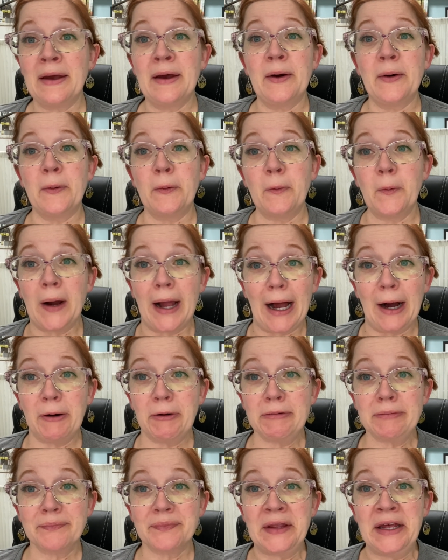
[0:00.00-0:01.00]

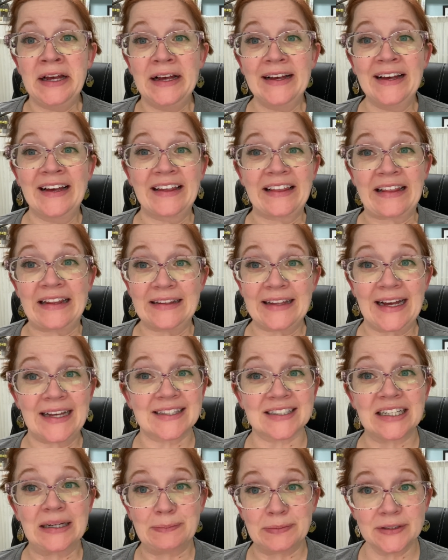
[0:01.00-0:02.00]
Wow. The
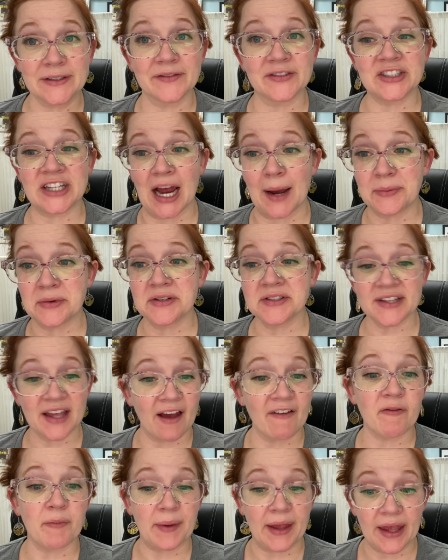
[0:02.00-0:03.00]
last couple of chapters
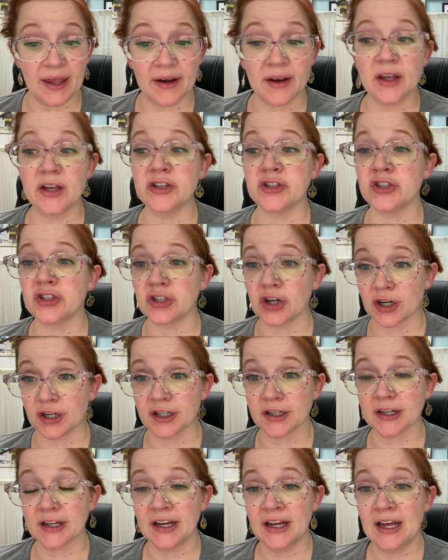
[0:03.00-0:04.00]
have been
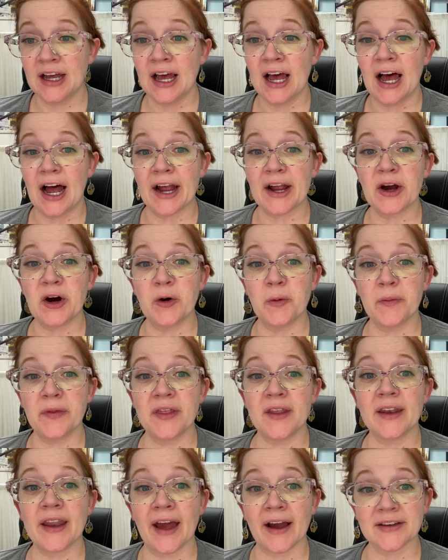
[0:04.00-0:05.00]
dark. I hope
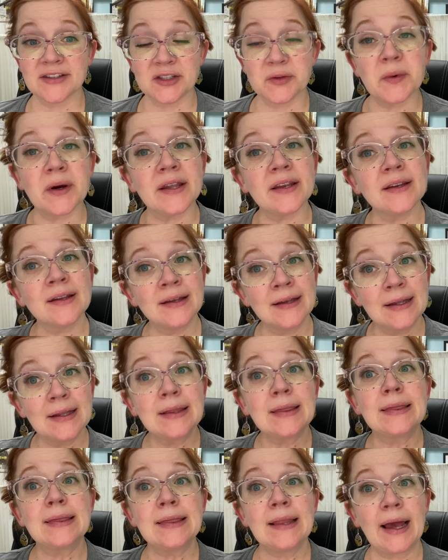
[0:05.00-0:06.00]
the next one
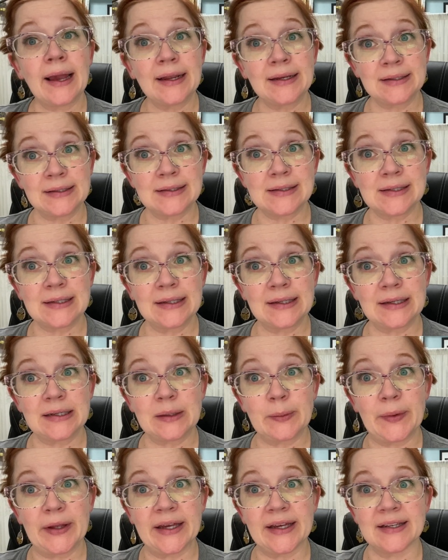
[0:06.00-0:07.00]
lightens a
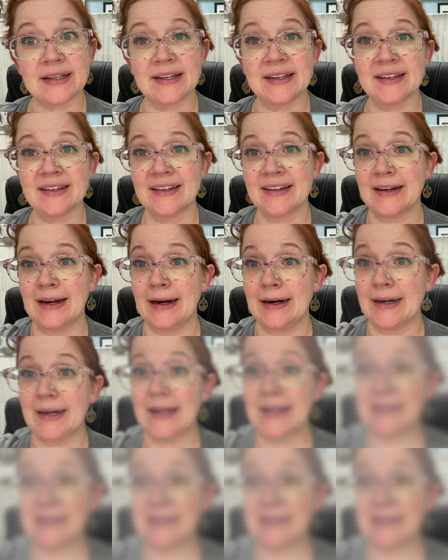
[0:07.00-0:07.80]
little bit. All right,